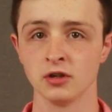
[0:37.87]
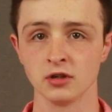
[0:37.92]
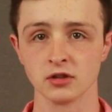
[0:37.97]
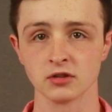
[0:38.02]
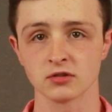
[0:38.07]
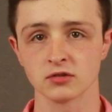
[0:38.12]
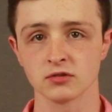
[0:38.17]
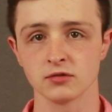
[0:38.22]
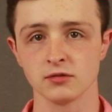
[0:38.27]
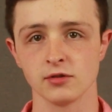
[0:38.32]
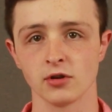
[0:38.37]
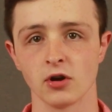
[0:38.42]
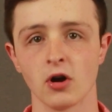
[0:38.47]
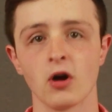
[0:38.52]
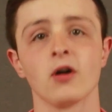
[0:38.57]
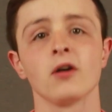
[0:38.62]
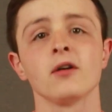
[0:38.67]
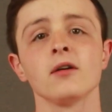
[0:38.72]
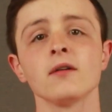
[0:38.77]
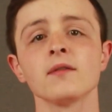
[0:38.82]
include
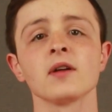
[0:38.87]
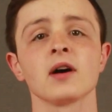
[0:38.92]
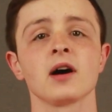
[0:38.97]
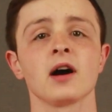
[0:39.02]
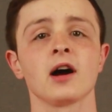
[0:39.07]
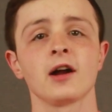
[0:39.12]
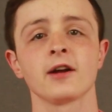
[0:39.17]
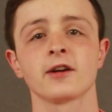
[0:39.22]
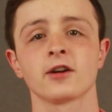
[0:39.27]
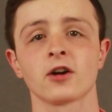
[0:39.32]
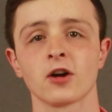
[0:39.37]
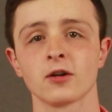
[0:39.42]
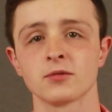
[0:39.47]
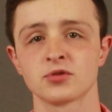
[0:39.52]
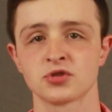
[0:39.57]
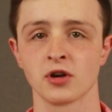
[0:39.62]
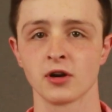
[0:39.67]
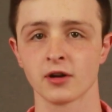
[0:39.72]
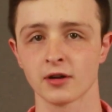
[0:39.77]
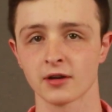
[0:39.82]
all the high-carb
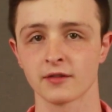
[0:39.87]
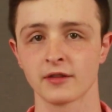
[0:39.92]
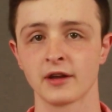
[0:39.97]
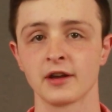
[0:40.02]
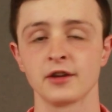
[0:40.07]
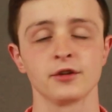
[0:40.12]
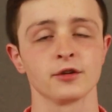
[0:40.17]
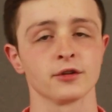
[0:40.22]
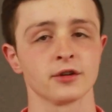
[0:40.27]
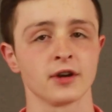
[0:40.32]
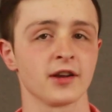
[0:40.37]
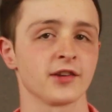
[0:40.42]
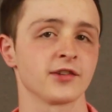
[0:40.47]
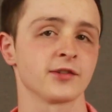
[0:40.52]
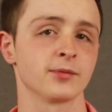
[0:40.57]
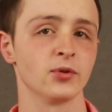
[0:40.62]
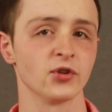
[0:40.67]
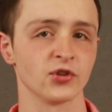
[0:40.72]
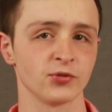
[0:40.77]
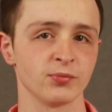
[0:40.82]
junk that you're not
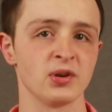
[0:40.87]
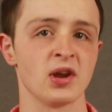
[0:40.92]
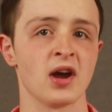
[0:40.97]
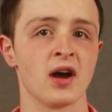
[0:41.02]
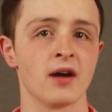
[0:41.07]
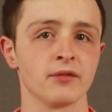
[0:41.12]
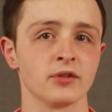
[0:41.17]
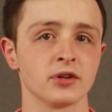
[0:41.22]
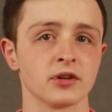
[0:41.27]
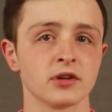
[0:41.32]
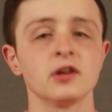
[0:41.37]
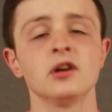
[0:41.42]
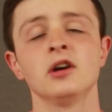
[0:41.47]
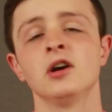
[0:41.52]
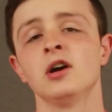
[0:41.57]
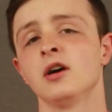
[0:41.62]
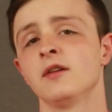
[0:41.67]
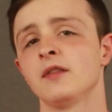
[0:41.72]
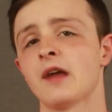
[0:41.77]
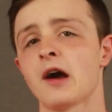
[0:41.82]
supposed to be having.
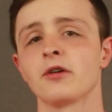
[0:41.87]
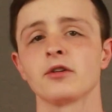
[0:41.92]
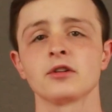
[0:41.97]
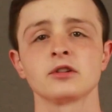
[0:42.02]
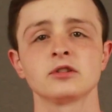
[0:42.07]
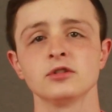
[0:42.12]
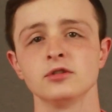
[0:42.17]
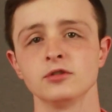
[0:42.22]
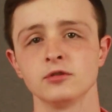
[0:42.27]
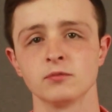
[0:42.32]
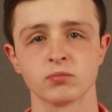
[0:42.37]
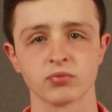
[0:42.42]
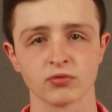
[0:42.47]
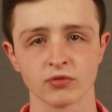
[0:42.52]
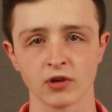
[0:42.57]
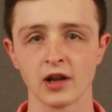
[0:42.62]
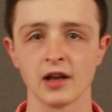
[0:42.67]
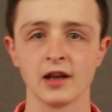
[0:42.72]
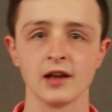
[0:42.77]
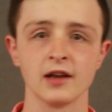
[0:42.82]
That would include
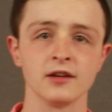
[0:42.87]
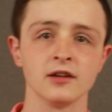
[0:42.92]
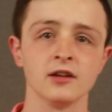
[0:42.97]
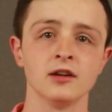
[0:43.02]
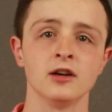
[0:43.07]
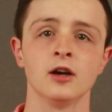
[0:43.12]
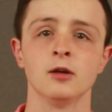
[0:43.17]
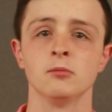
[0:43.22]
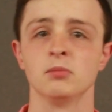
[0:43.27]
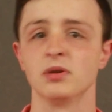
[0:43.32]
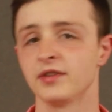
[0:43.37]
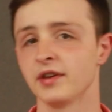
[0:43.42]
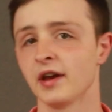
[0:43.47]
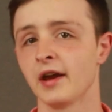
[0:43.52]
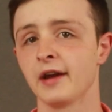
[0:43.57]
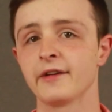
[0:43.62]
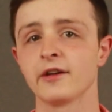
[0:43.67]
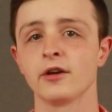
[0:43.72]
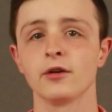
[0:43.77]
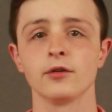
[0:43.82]
bread,
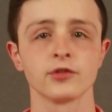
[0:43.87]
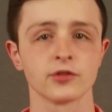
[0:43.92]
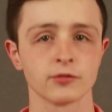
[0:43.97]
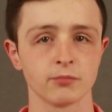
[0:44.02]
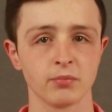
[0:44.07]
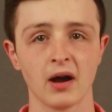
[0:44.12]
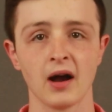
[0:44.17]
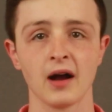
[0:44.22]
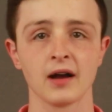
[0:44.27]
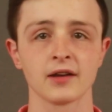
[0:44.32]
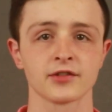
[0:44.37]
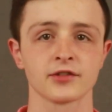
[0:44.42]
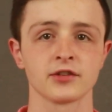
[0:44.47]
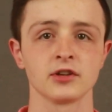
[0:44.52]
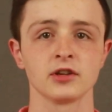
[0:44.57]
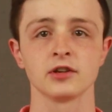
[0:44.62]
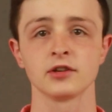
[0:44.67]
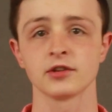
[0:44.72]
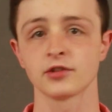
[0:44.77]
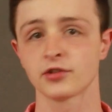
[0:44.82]
potatoes,
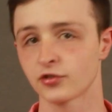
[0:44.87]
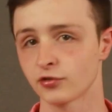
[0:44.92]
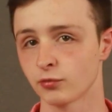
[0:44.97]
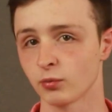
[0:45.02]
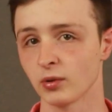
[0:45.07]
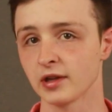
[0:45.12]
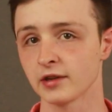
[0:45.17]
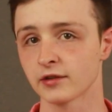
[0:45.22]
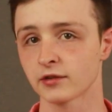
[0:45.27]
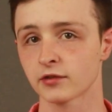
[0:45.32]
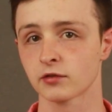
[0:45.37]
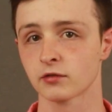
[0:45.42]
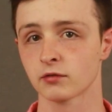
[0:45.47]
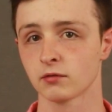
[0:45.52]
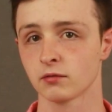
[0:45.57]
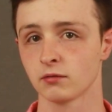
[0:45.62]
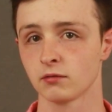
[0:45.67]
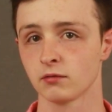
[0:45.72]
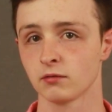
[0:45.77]
pasta, sweets.